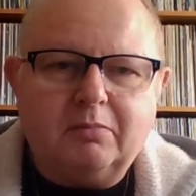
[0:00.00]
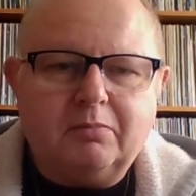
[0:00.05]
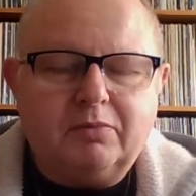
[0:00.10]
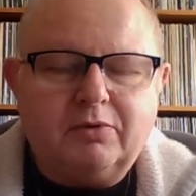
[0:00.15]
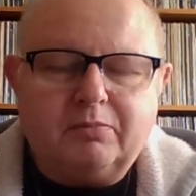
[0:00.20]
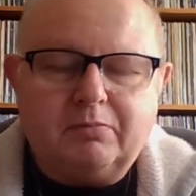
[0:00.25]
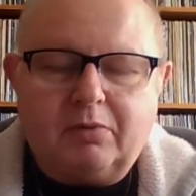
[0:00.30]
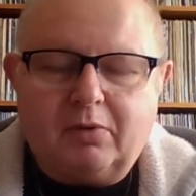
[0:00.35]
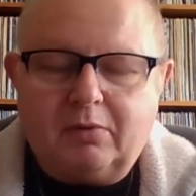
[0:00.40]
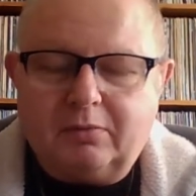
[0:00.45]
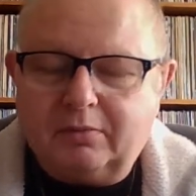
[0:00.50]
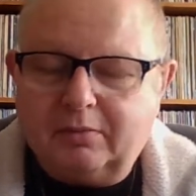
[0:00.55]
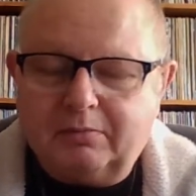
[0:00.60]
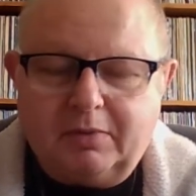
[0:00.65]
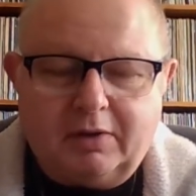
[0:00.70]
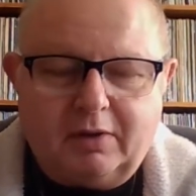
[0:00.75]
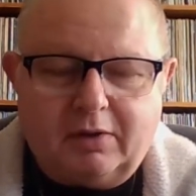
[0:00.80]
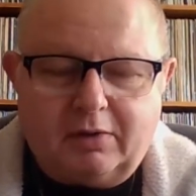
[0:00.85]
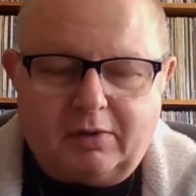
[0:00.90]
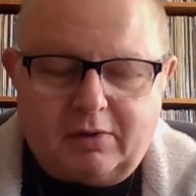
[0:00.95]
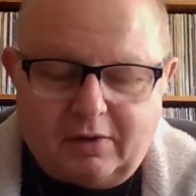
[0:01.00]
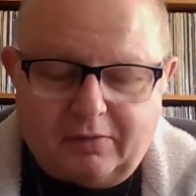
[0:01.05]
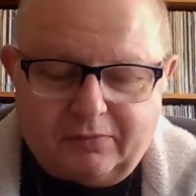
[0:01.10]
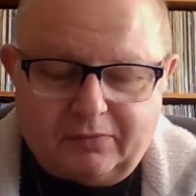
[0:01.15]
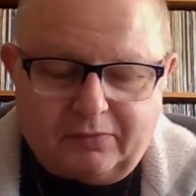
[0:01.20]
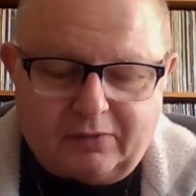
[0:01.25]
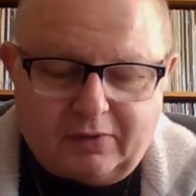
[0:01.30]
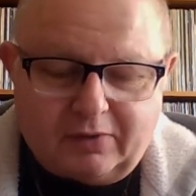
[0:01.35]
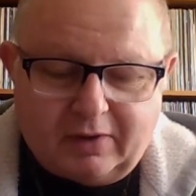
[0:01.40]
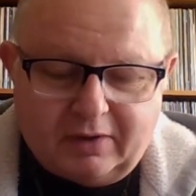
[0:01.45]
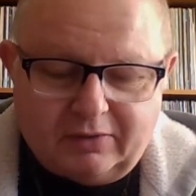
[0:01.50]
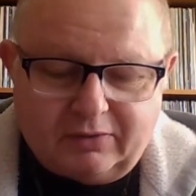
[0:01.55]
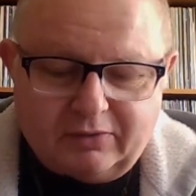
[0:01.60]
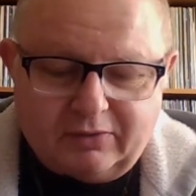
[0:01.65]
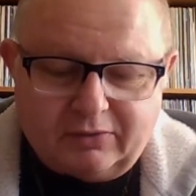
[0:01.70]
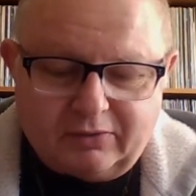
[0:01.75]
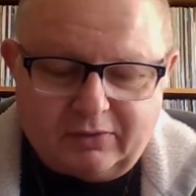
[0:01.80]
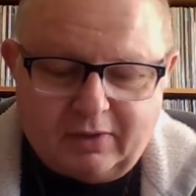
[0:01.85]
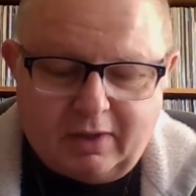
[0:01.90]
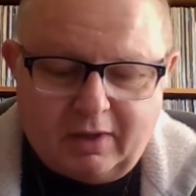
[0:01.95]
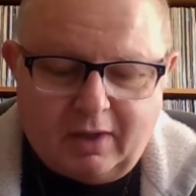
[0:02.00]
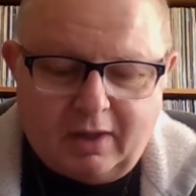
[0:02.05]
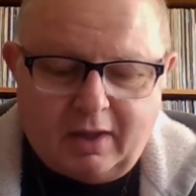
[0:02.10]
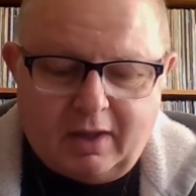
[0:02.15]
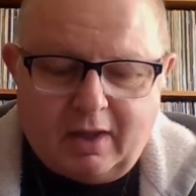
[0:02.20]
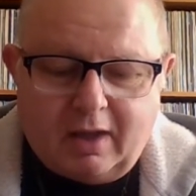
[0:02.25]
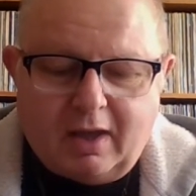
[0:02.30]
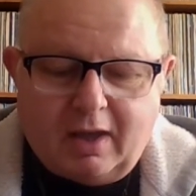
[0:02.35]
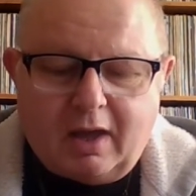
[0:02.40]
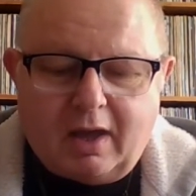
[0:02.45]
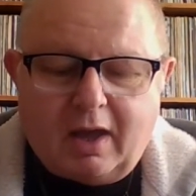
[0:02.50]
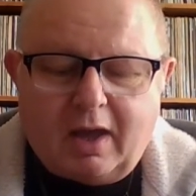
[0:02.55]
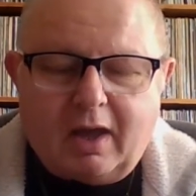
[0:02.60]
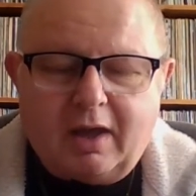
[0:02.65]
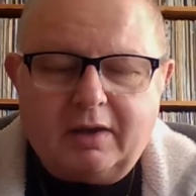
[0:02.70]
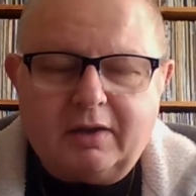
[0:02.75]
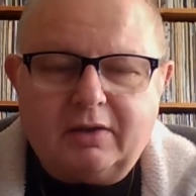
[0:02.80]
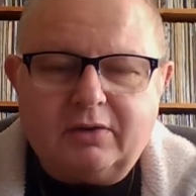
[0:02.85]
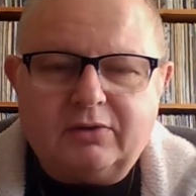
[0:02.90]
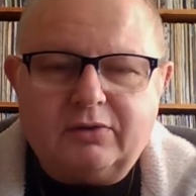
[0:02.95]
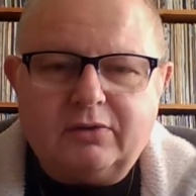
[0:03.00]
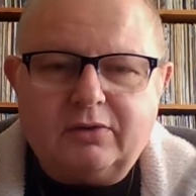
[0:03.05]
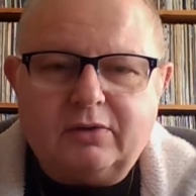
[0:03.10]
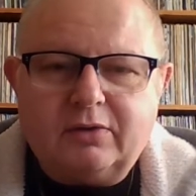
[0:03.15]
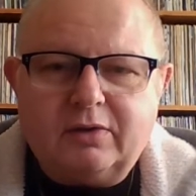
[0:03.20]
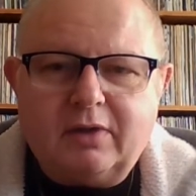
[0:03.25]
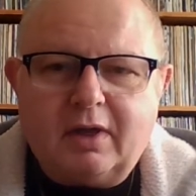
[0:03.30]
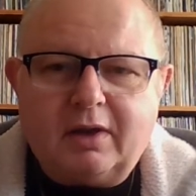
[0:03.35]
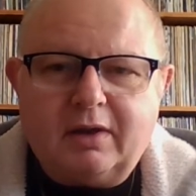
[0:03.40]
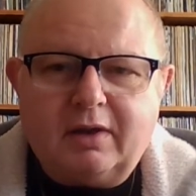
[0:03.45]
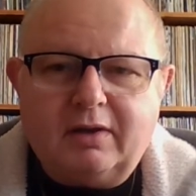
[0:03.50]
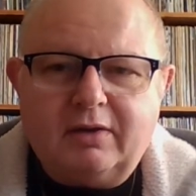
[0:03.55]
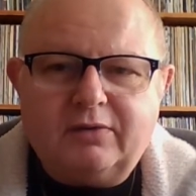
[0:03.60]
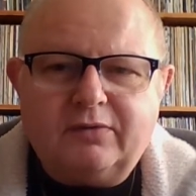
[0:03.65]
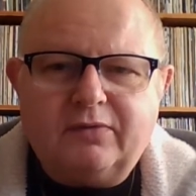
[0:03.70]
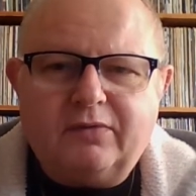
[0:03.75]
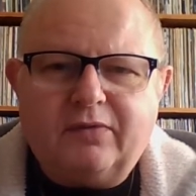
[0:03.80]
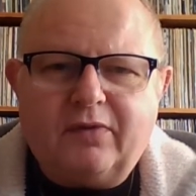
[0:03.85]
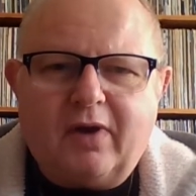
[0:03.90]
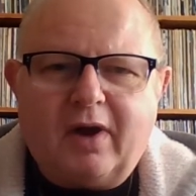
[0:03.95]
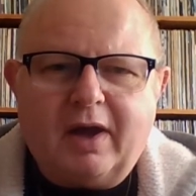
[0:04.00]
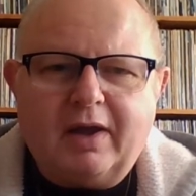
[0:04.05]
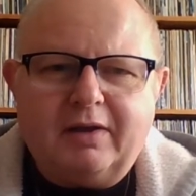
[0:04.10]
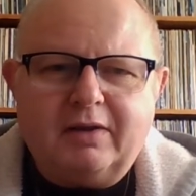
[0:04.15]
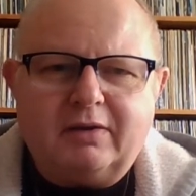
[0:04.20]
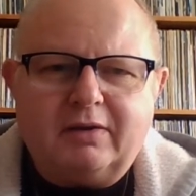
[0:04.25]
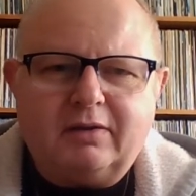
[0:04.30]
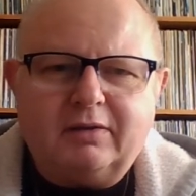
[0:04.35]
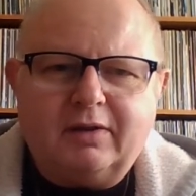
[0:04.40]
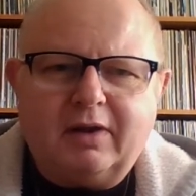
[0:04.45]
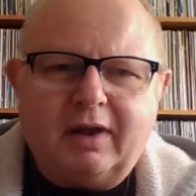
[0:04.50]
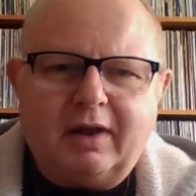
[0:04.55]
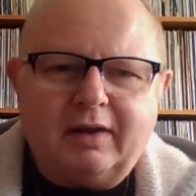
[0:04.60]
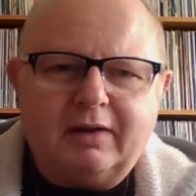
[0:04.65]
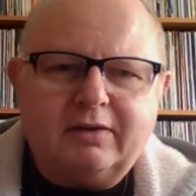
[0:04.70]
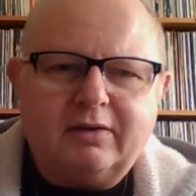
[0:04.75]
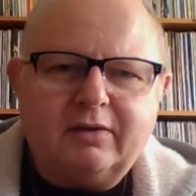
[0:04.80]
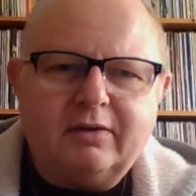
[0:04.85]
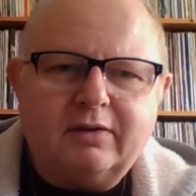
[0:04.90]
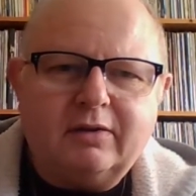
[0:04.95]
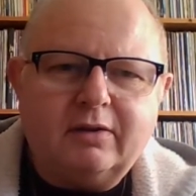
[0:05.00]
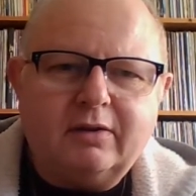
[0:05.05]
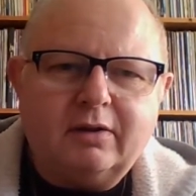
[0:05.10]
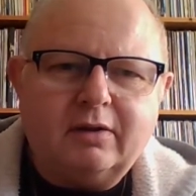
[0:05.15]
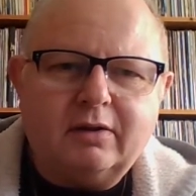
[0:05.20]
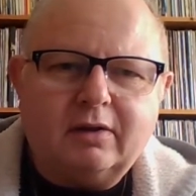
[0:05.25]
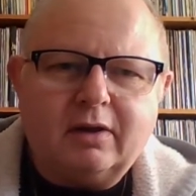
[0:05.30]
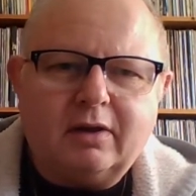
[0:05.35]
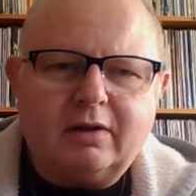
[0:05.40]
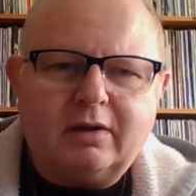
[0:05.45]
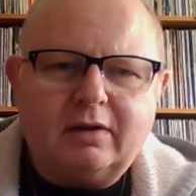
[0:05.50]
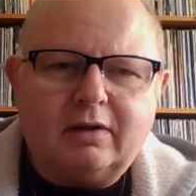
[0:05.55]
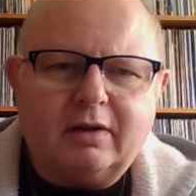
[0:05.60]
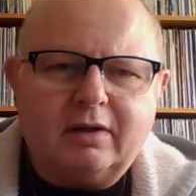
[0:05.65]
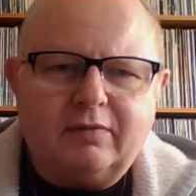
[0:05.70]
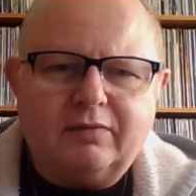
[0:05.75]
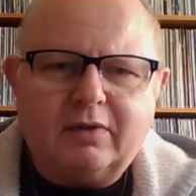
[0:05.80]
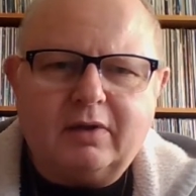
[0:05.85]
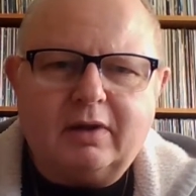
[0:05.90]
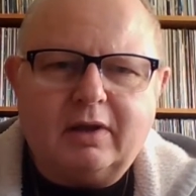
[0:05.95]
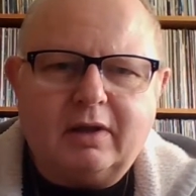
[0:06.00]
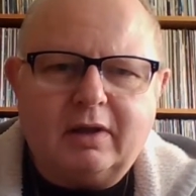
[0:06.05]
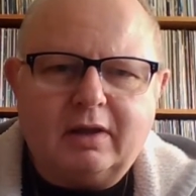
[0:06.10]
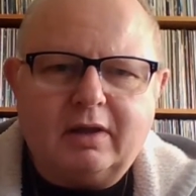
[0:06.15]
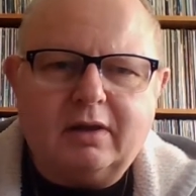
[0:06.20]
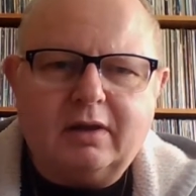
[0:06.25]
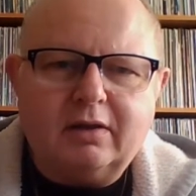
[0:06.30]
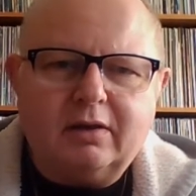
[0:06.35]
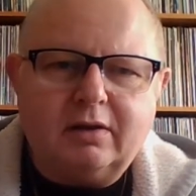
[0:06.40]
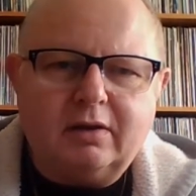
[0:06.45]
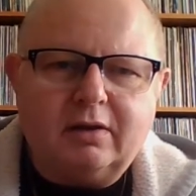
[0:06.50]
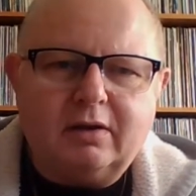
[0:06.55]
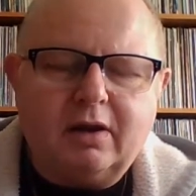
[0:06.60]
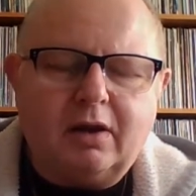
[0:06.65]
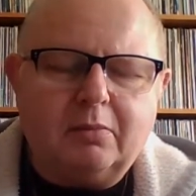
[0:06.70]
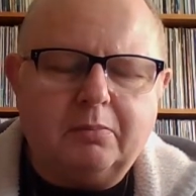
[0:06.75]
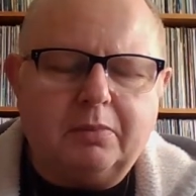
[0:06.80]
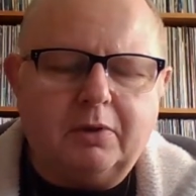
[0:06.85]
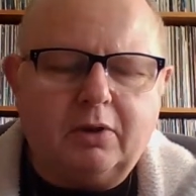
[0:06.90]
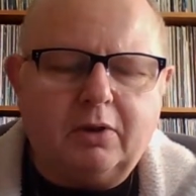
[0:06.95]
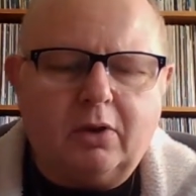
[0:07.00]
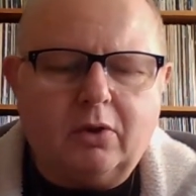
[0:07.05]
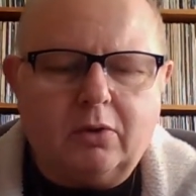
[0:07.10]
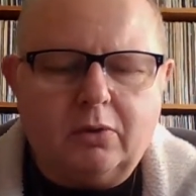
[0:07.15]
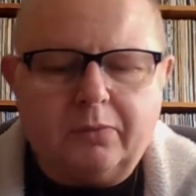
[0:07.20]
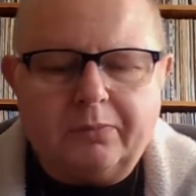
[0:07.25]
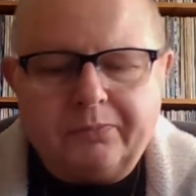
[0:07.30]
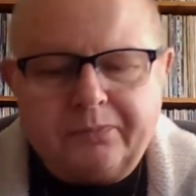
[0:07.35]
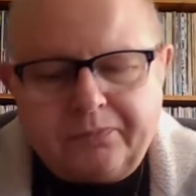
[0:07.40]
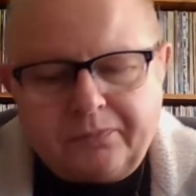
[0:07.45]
It's probably been around for ages, and that is VinylNet. I'll leave the link down below.